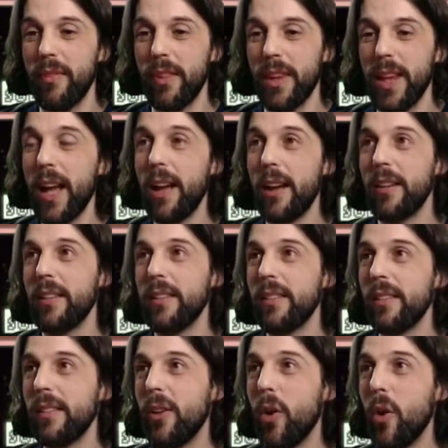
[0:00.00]
yeah,
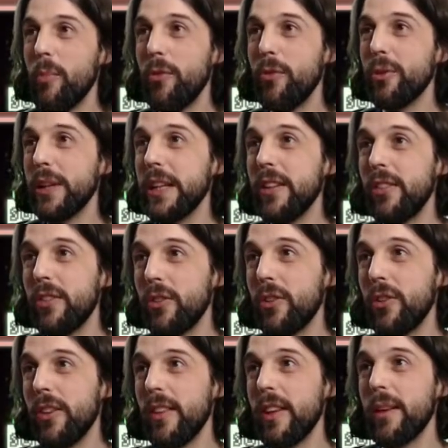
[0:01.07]
hopefully
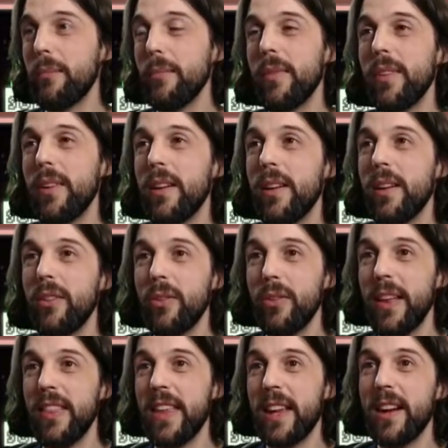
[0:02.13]
destroy them, so
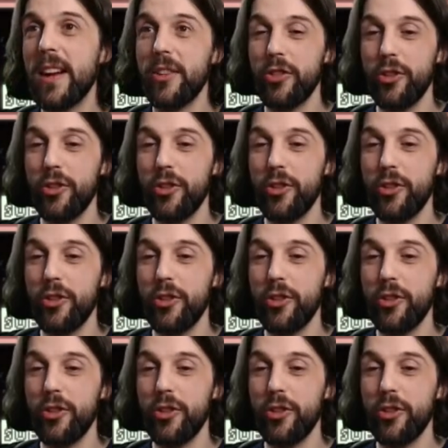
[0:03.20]
that they can't